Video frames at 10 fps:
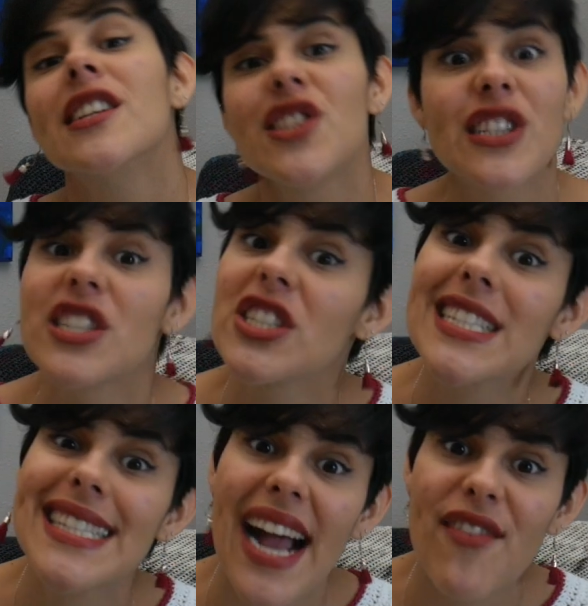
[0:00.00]
So let's
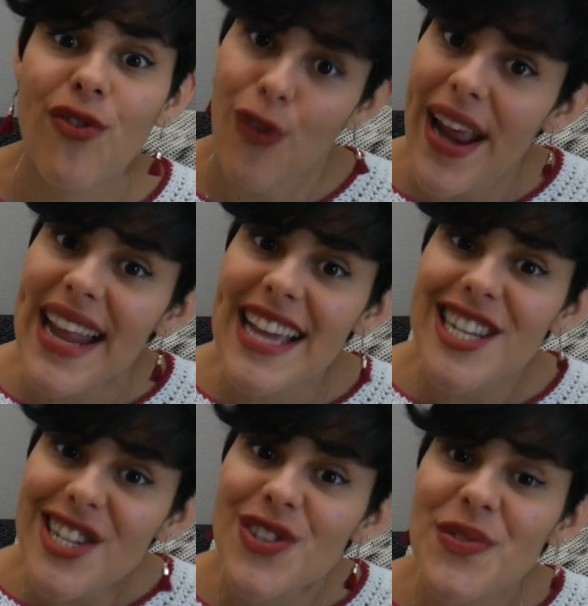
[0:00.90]
just dive right
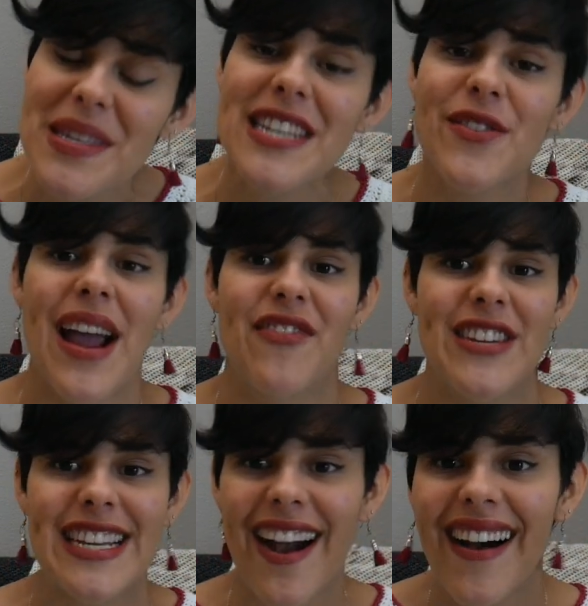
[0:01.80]
into the
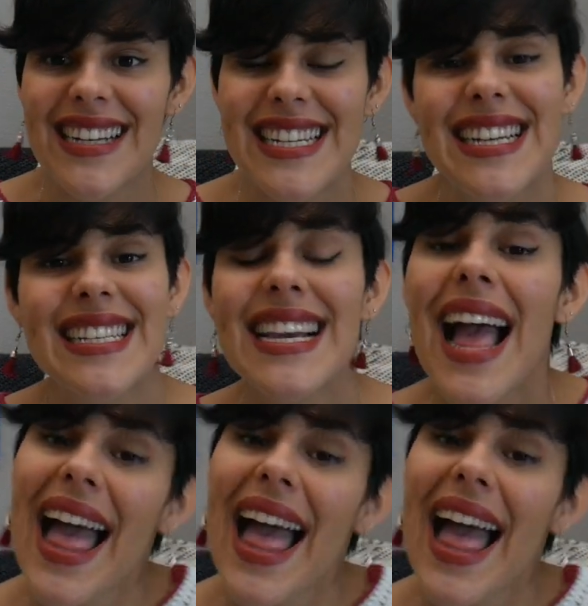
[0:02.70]
crafty content.